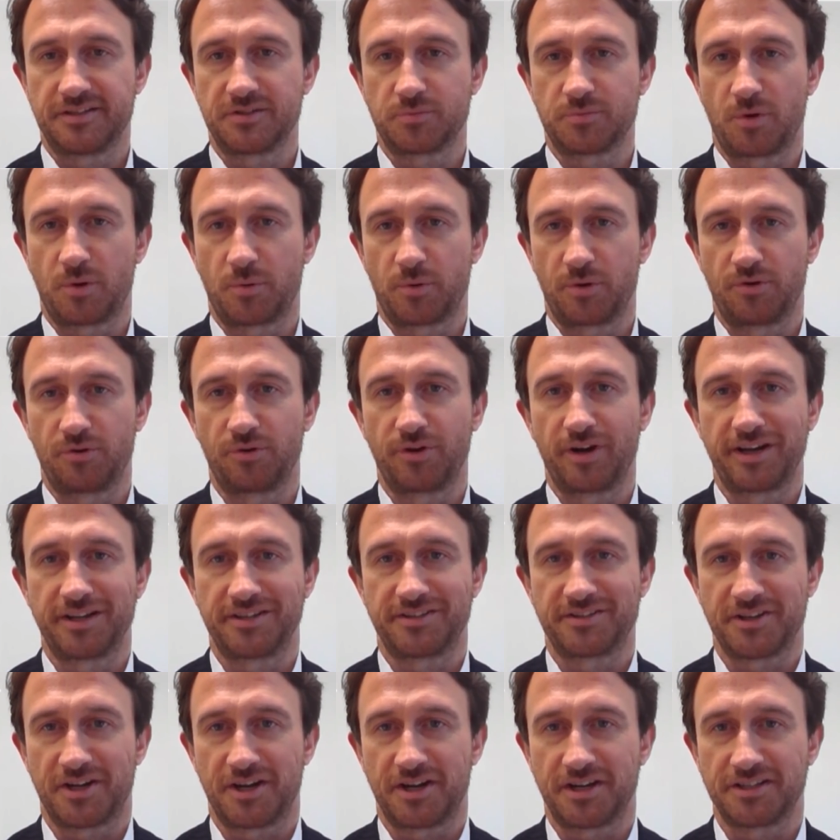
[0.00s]
this is what we're
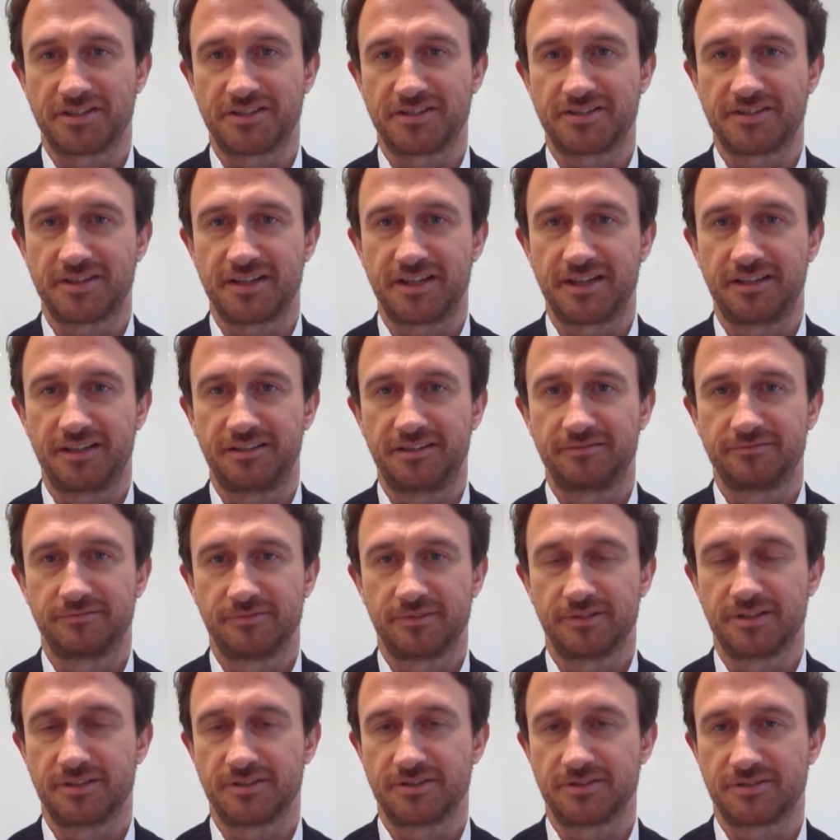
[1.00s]
already starting to see
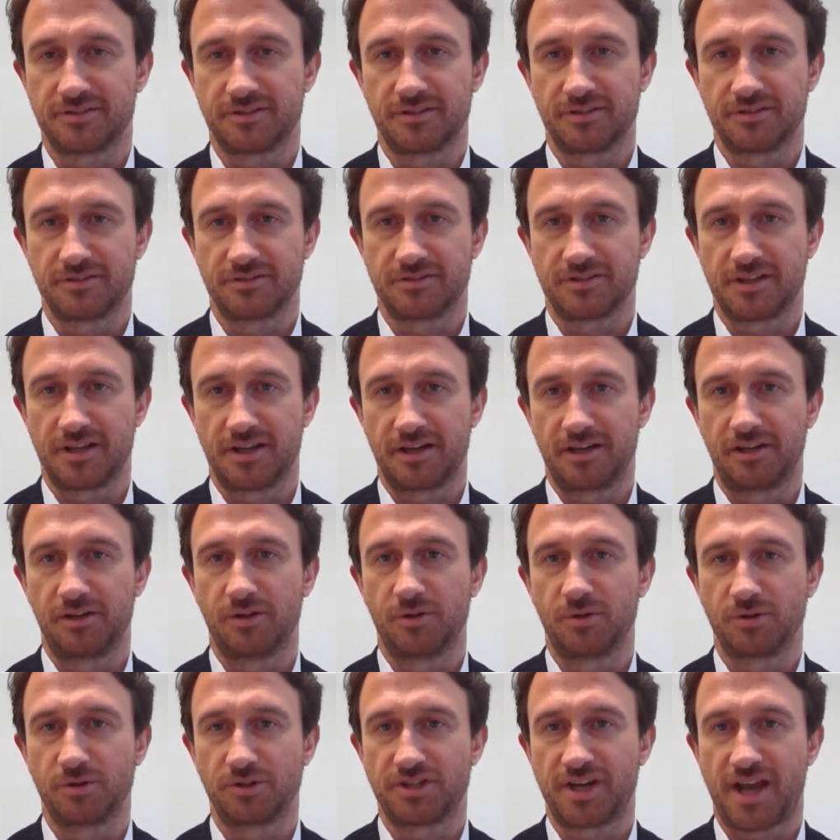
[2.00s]
as the early
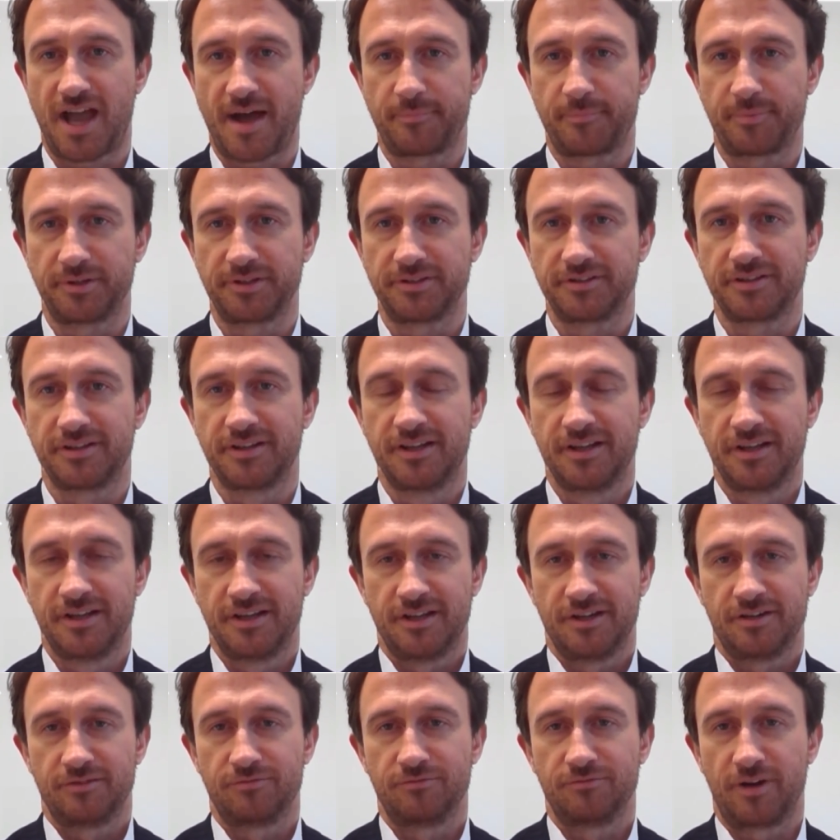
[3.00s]
launch happened.
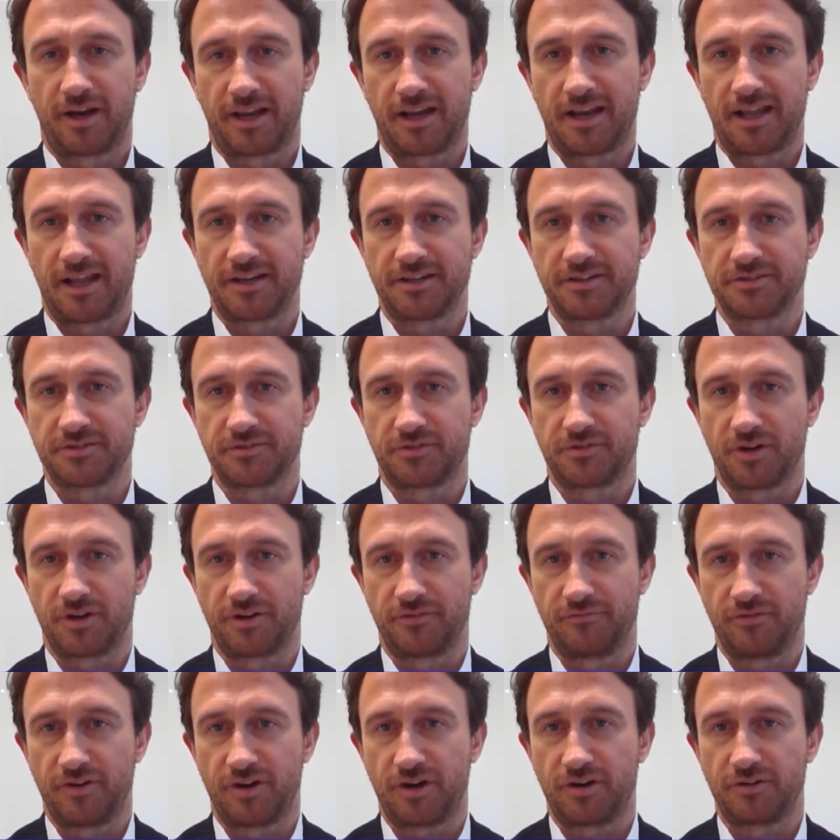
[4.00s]
Regulators have
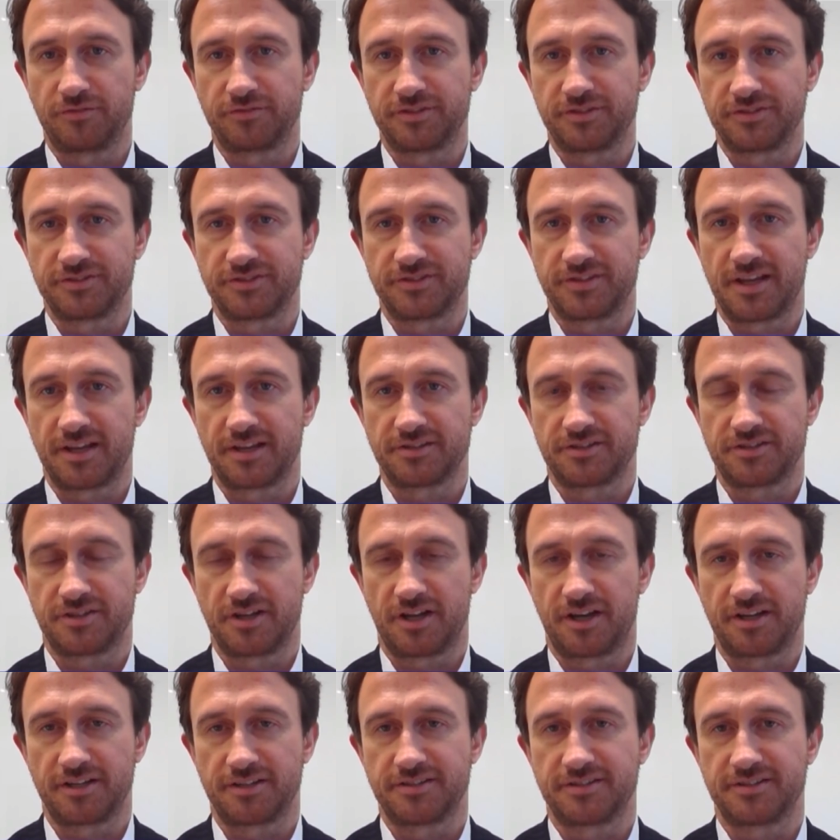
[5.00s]
got involved and
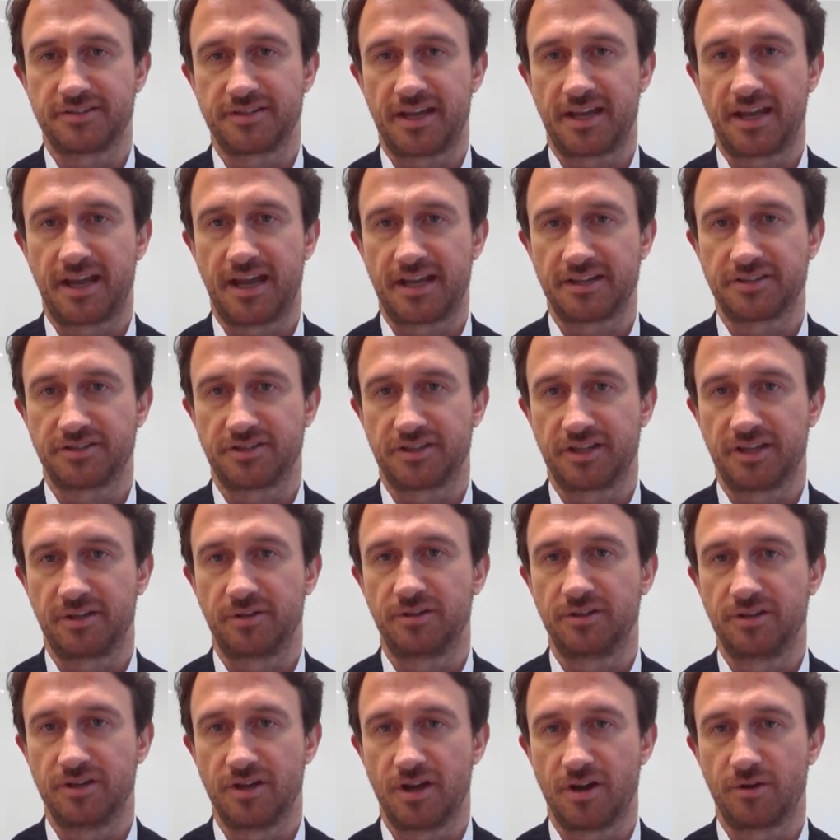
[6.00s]
started to say,
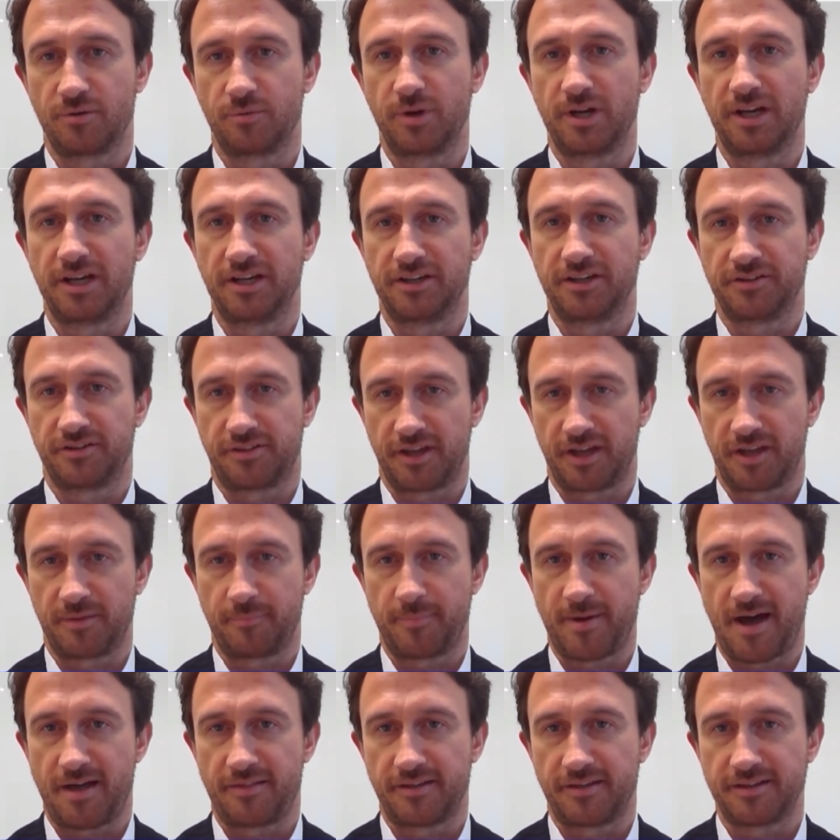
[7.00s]
actually, no, we need to think
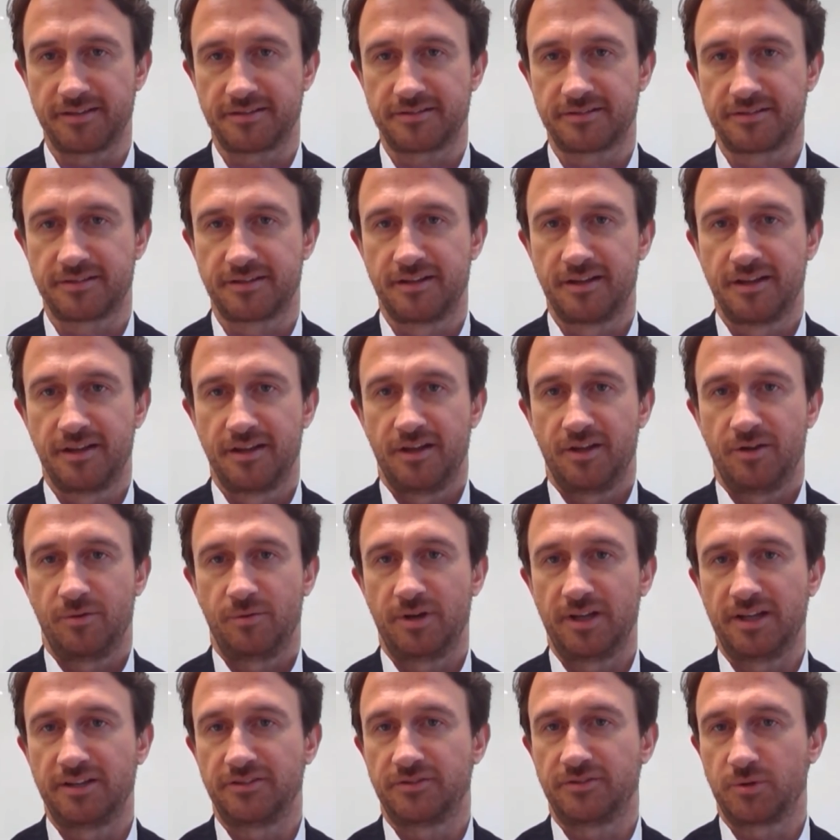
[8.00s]
about this.
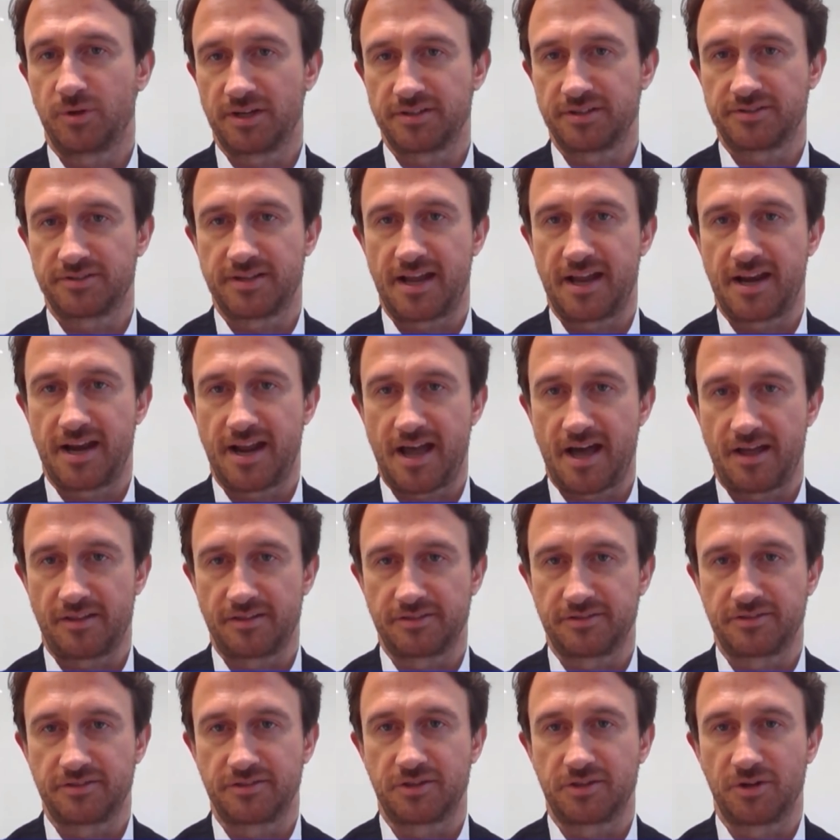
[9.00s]
We need to understand how
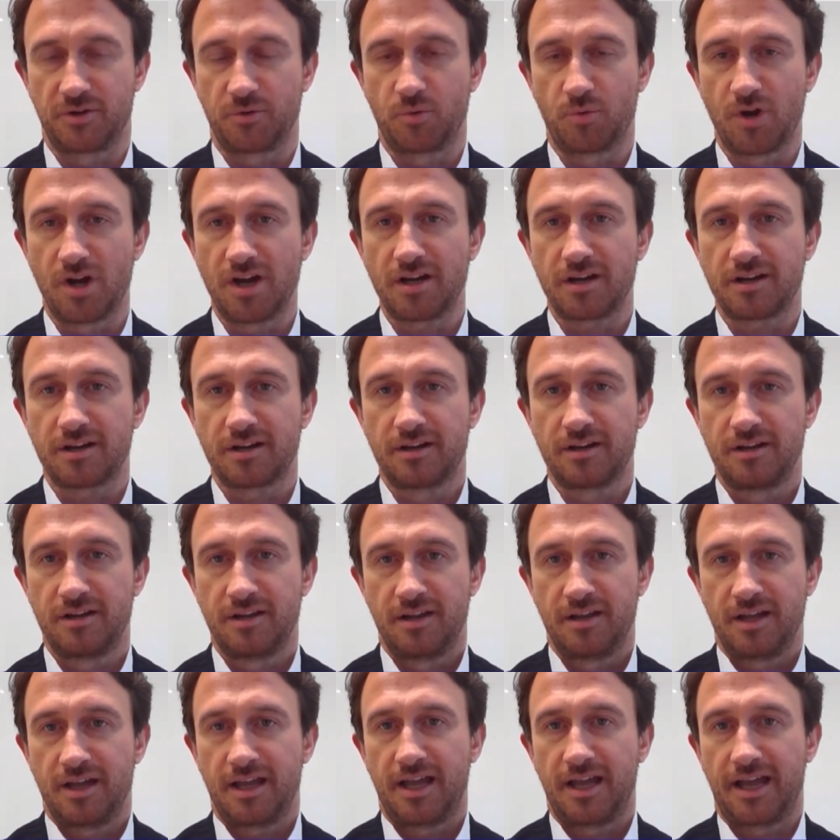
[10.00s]
this is going to work.
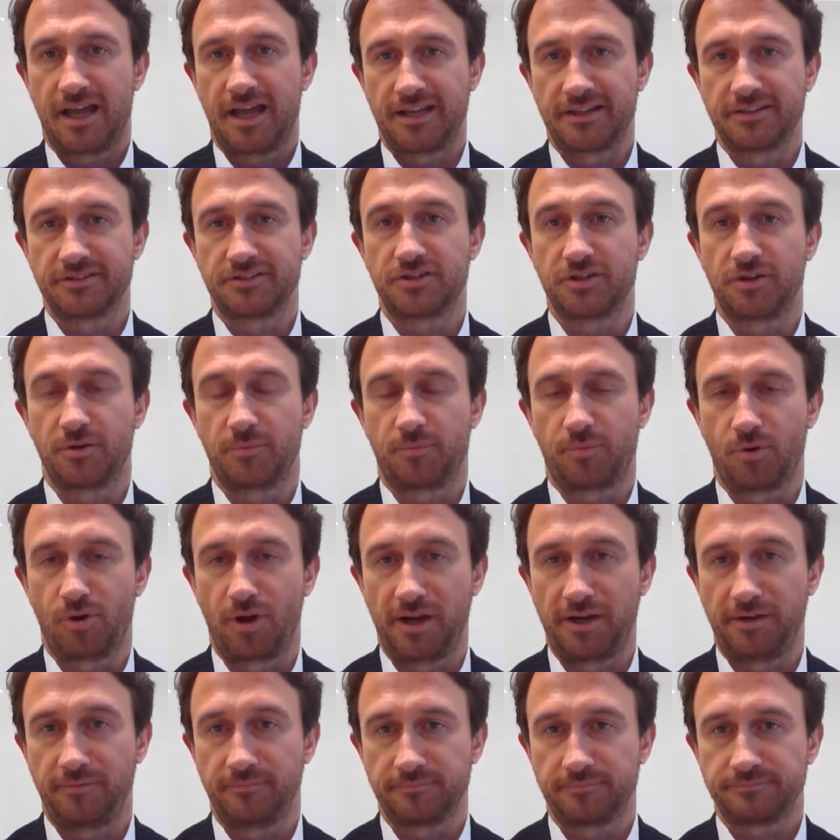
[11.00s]
And to your
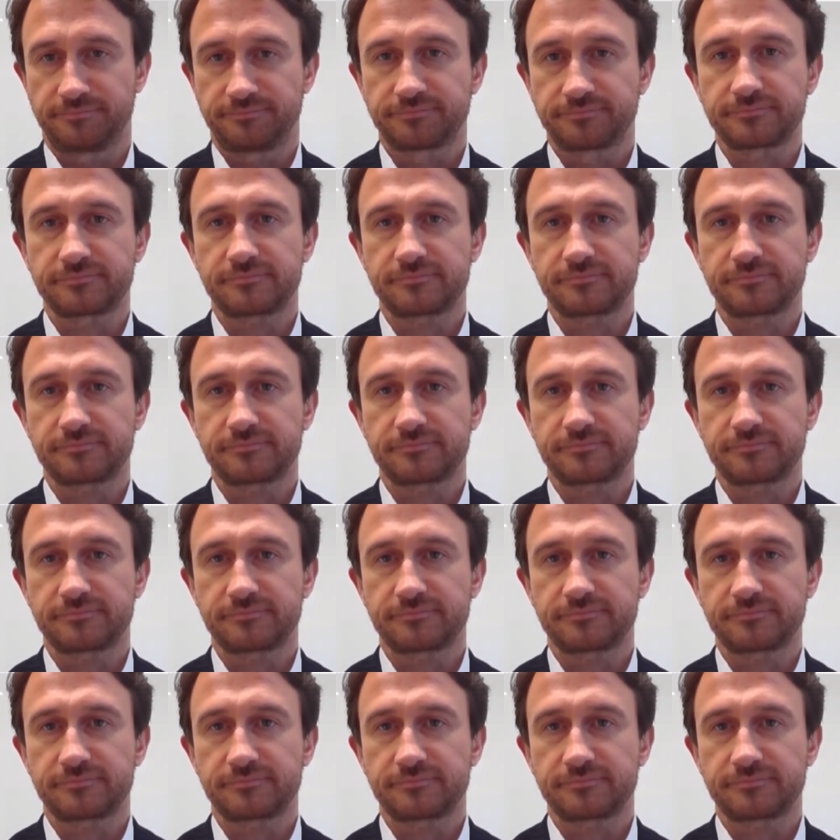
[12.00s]
point,